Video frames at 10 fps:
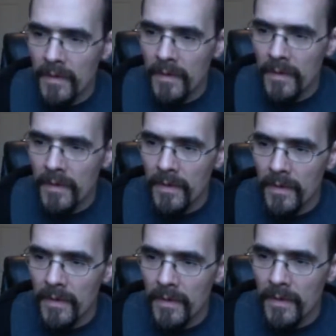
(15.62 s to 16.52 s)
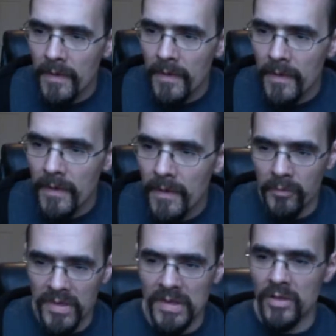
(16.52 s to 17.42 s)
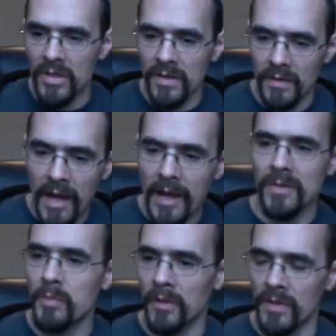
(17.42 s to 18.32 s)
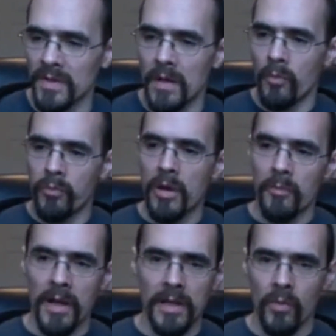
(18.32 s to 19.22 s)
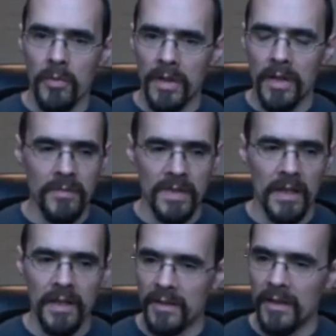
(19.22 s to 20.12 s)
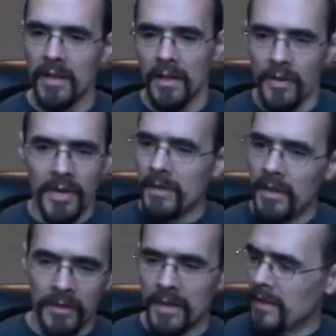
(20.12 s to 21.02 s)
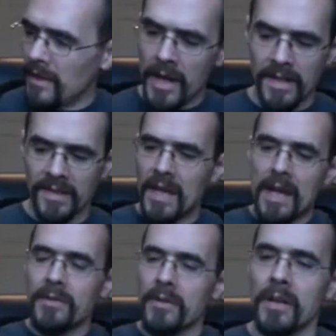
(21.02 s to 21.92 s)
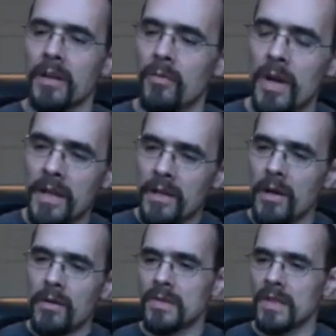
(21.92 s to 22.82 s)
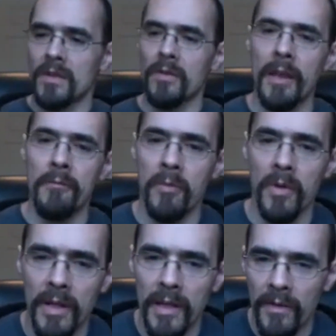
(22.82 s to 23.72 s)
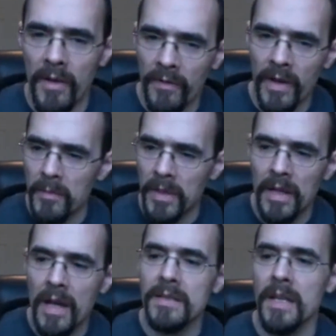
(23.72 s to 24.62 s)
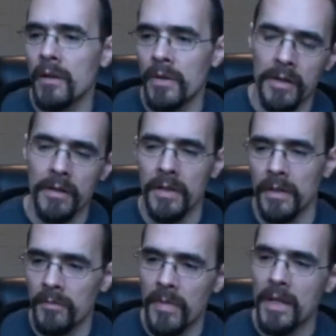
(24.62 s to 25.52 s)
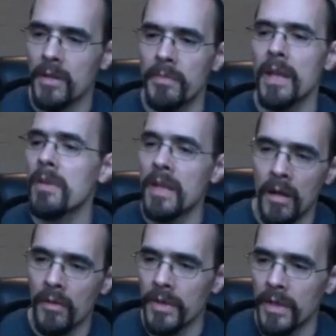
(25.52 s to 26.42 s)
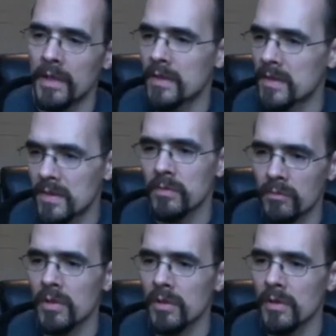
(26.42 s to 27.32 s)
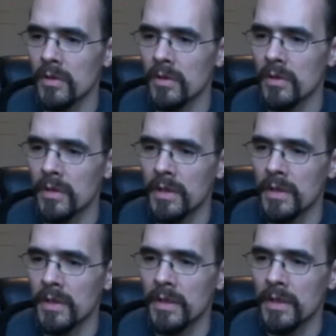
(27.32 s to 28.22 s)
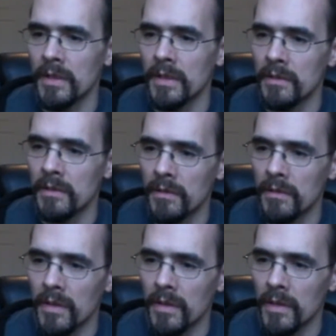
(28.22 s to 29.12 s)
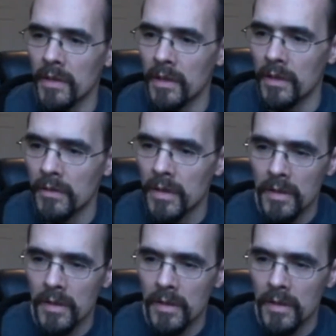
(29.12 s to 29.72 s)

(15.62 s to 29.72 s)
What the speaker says: in prestigious hospitals, some pregnant woman comes in and the nice doctor in a white coat says, okay, well, we're going to give you a vitamin cocktail here to make your baby healthy. And it's really, you know, I believe, I